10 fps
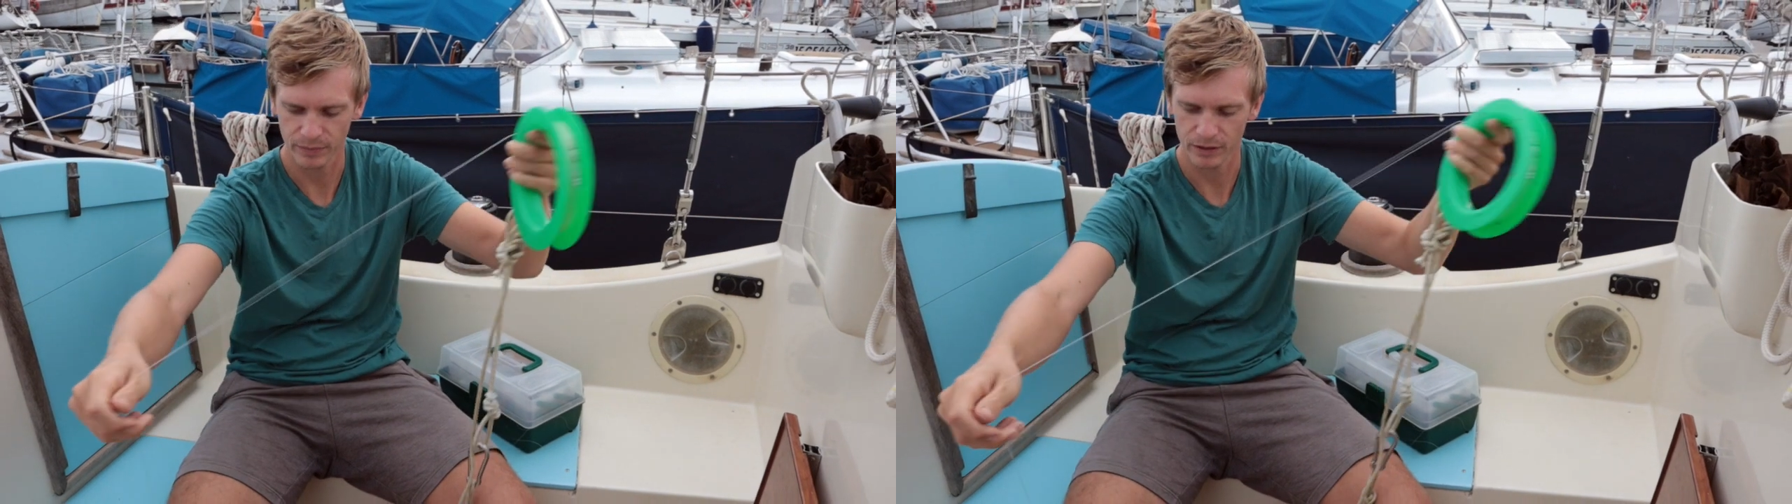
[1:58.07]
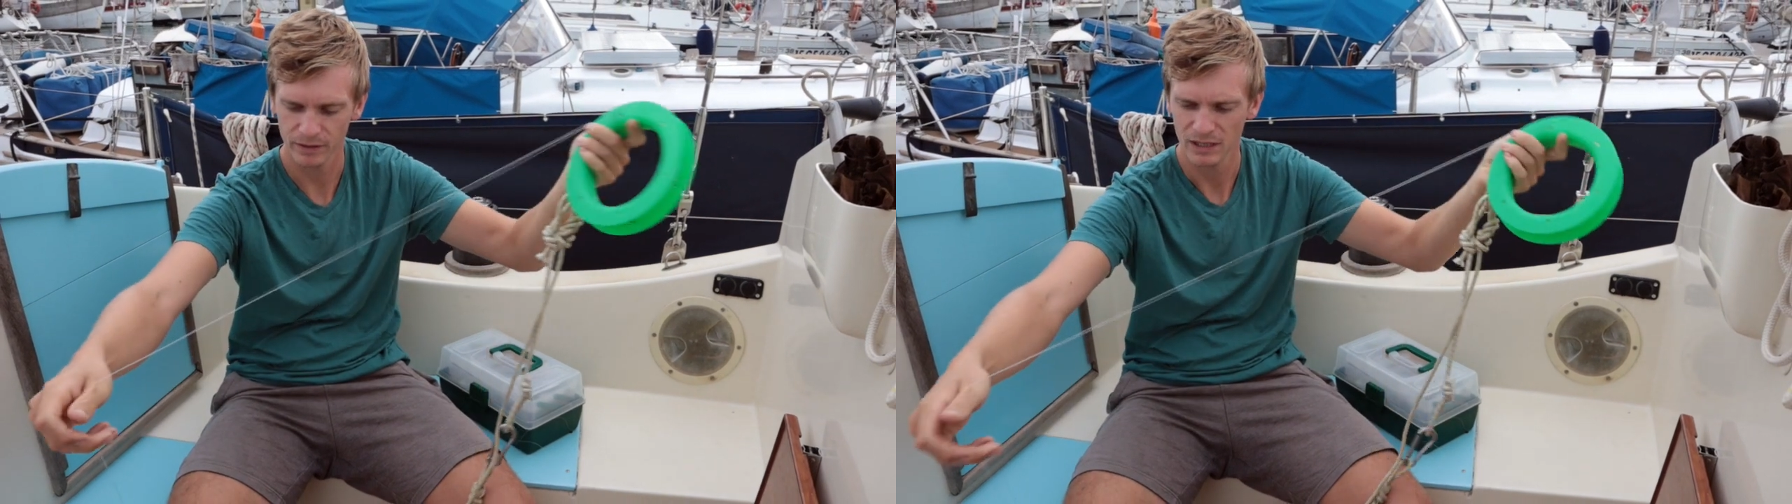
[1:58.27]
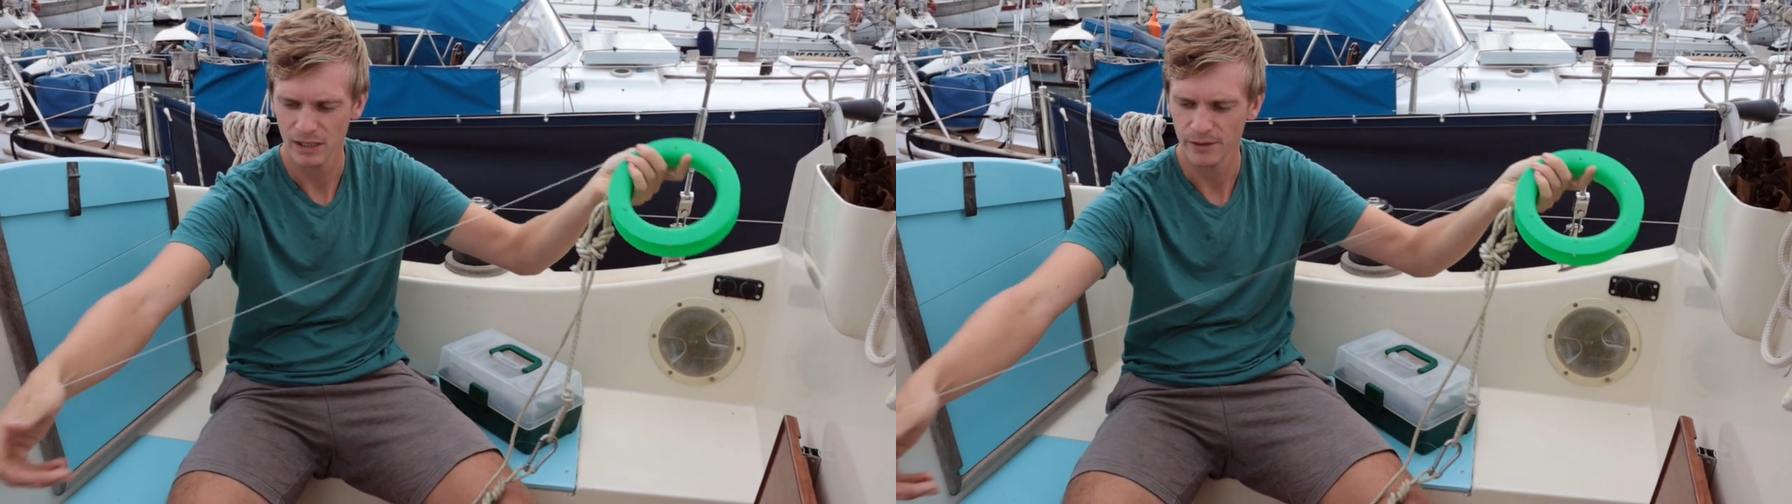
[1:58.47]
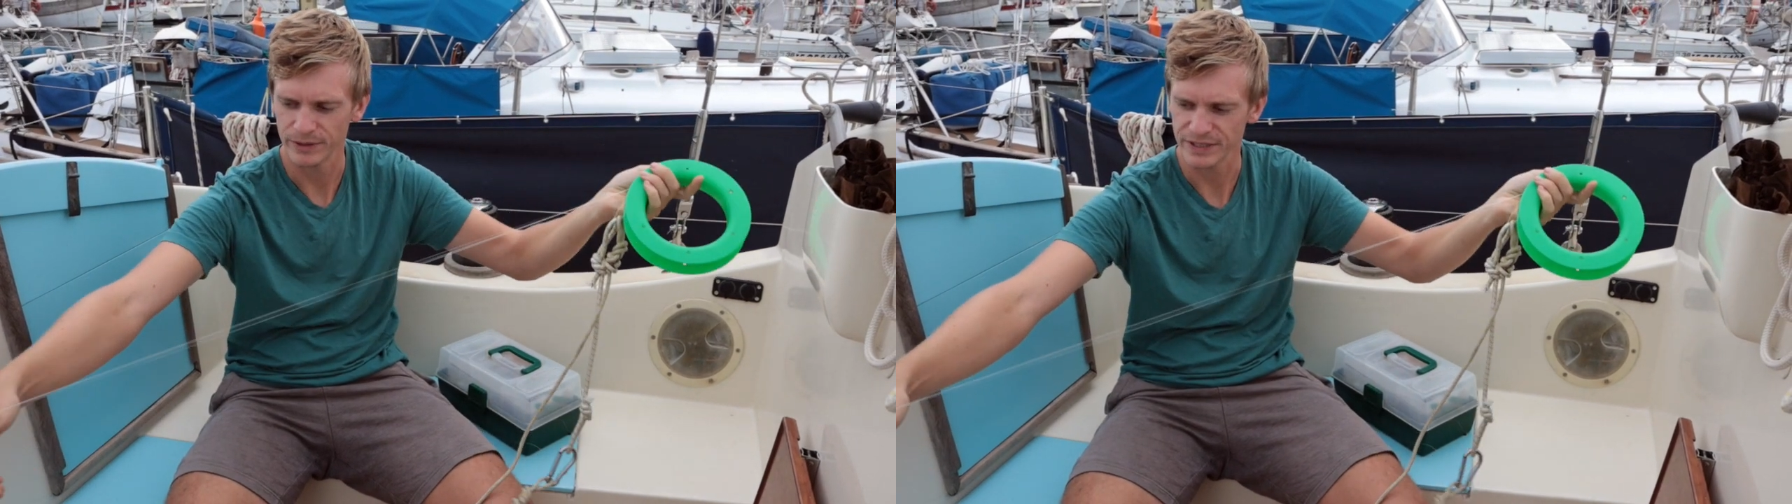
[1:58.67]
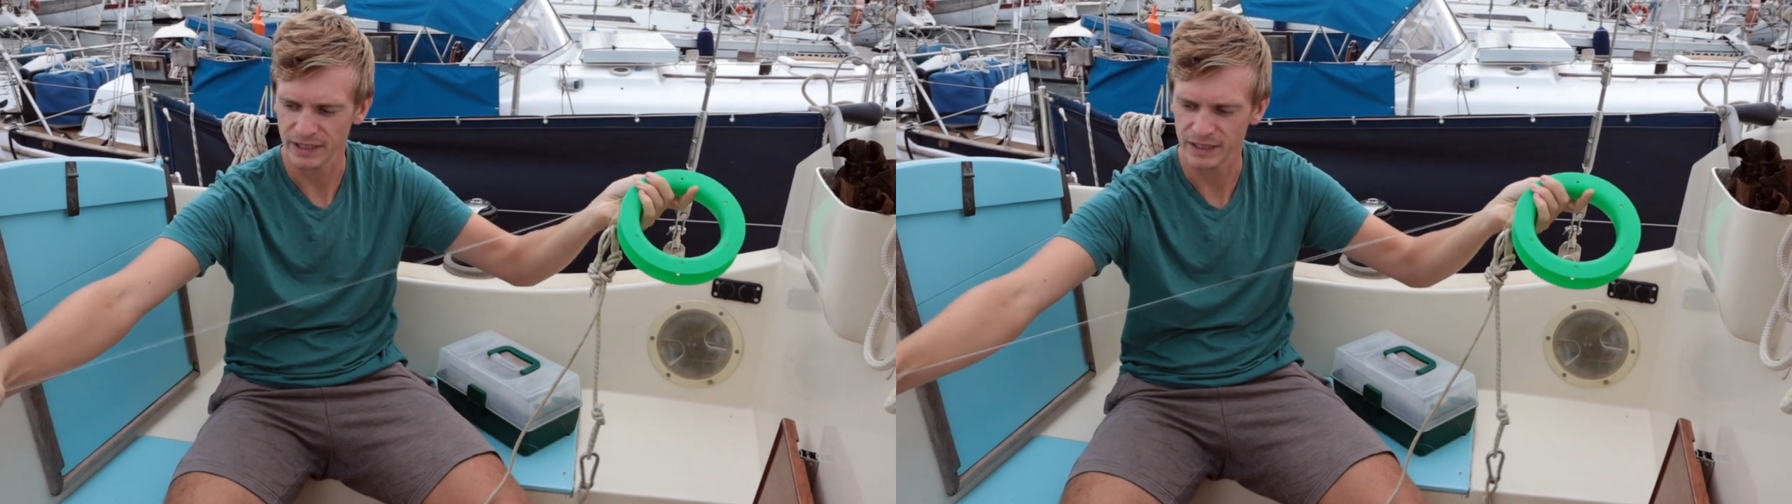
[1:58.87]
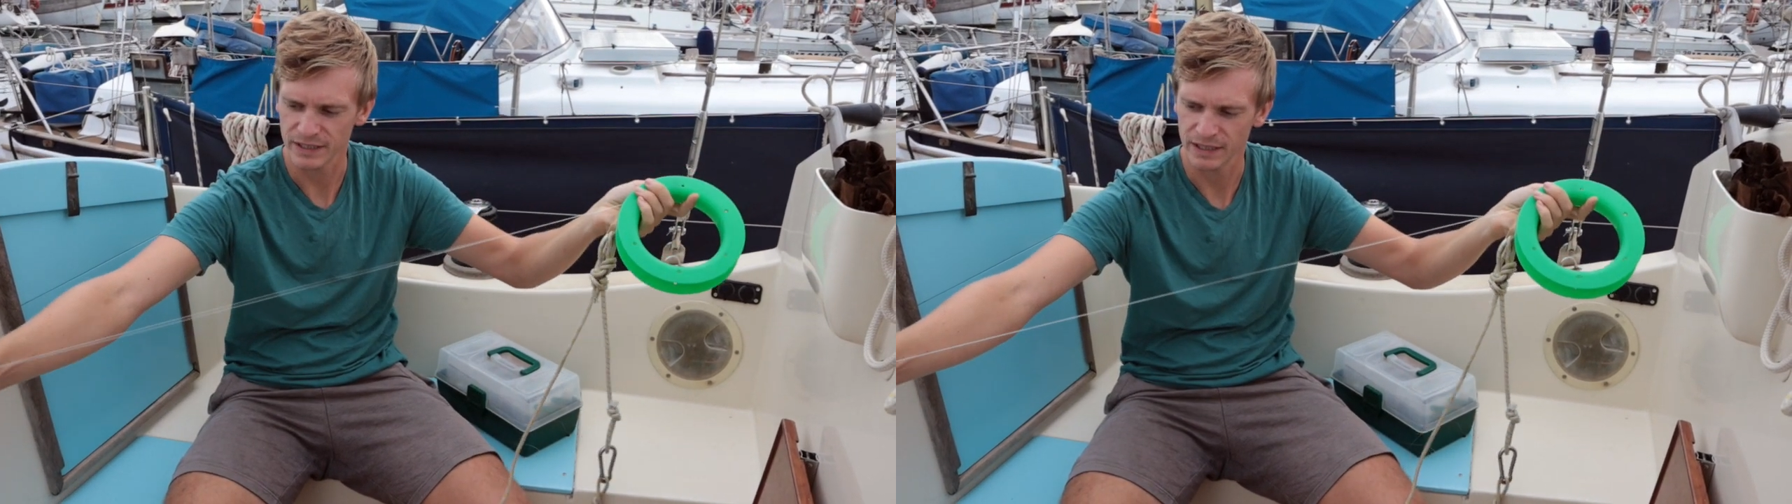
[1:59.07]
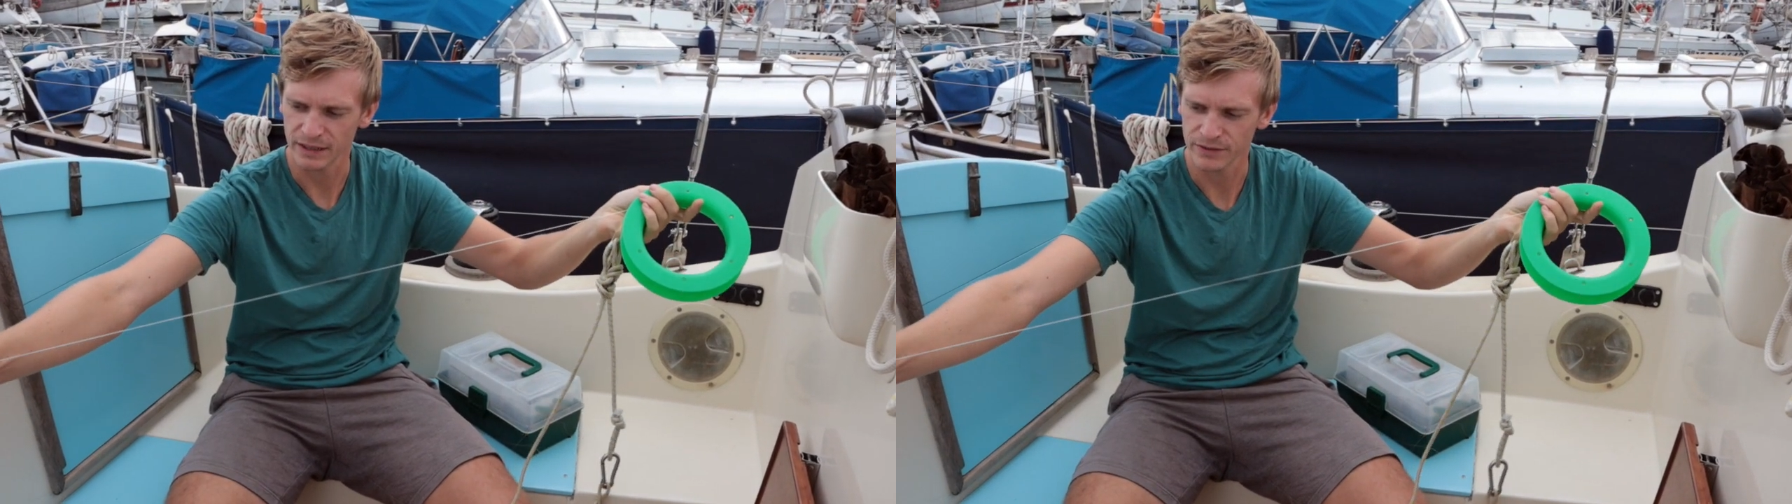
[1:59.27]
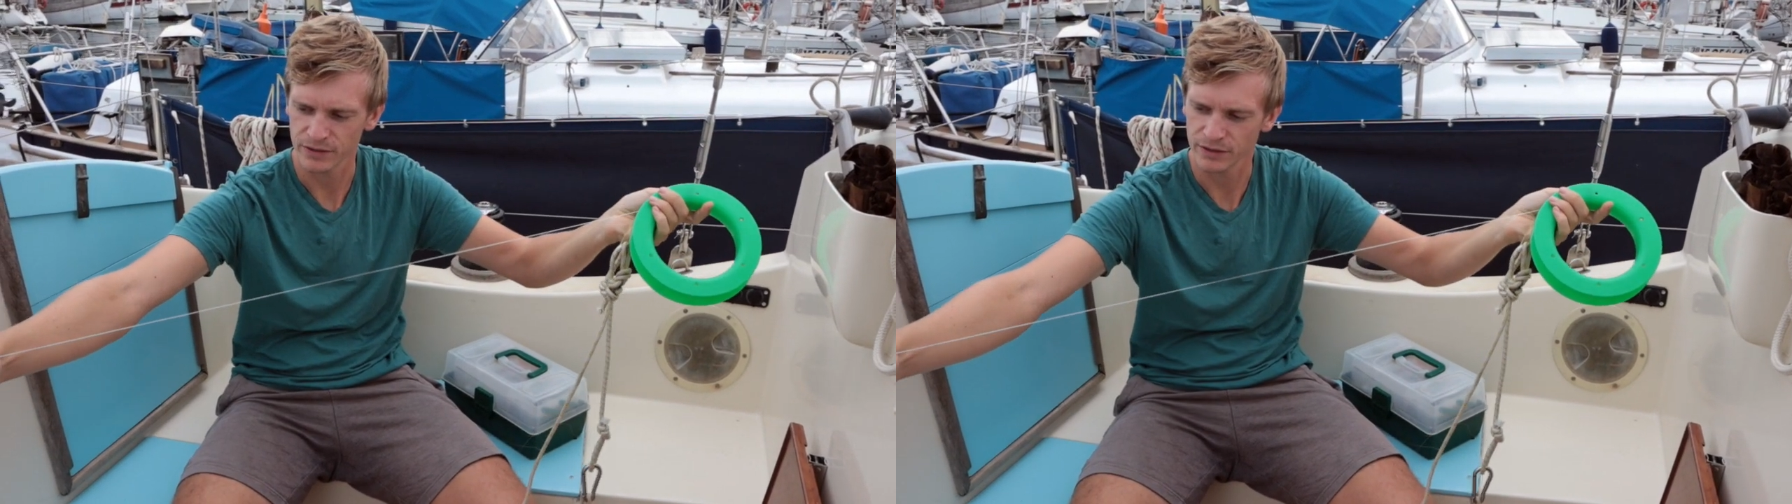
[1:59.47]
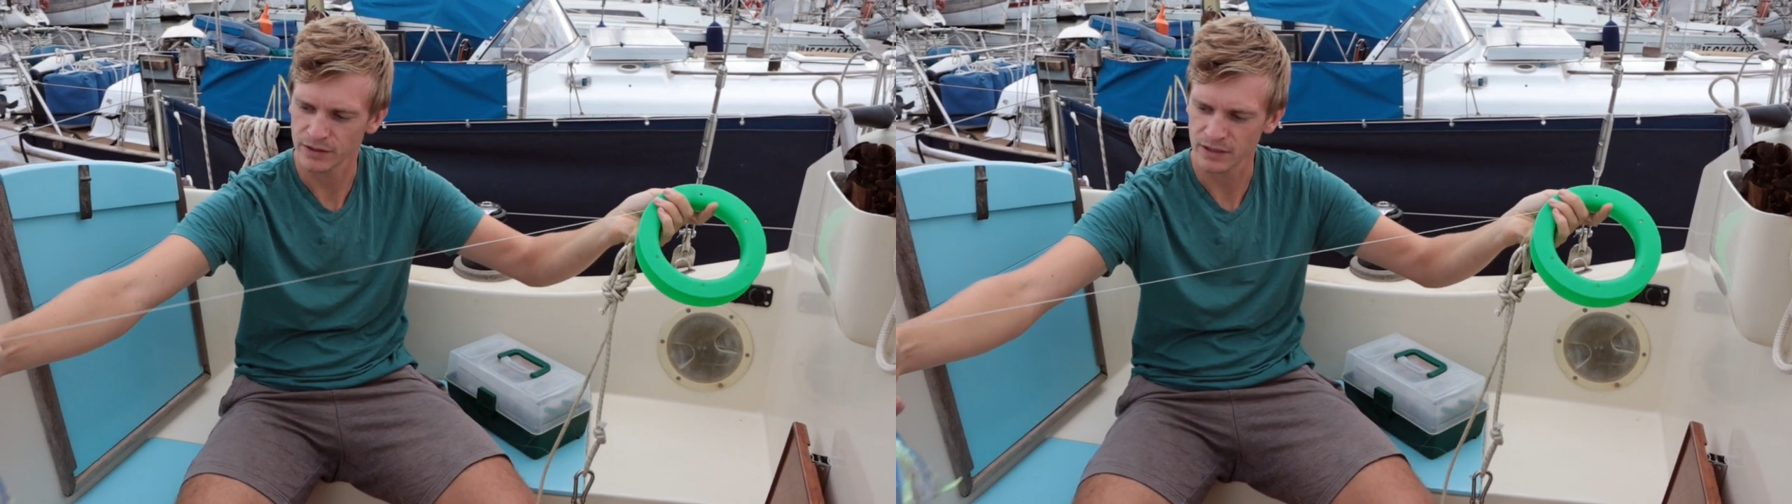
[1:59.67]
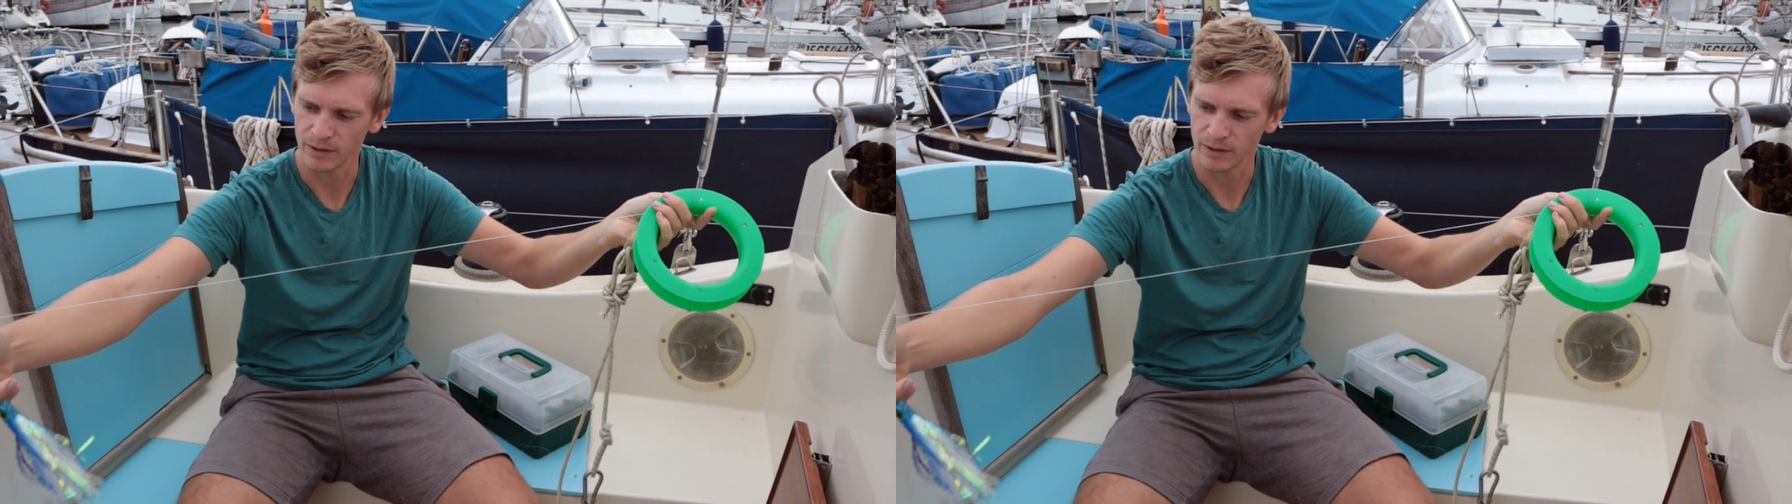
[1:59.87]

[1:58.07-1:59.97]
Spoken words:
But once it gets down to